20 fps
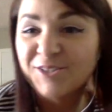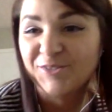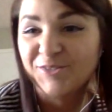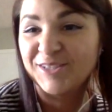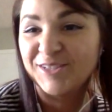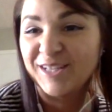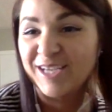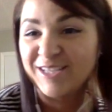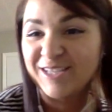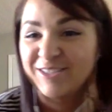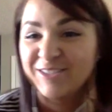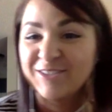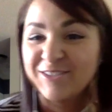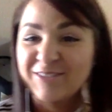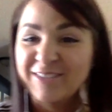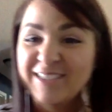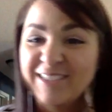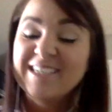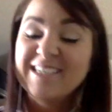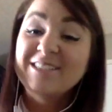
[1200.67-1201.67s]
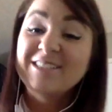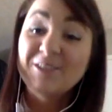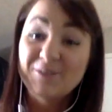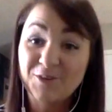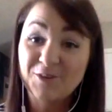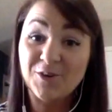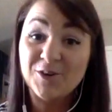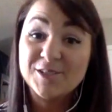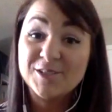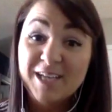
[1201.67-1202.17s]
for that 2 weeks. So of
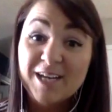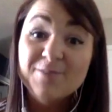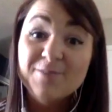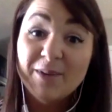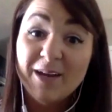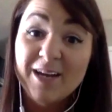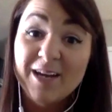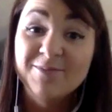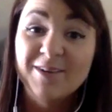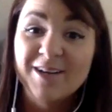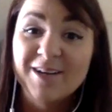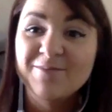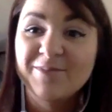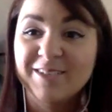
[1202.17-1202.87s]
course I paid my bill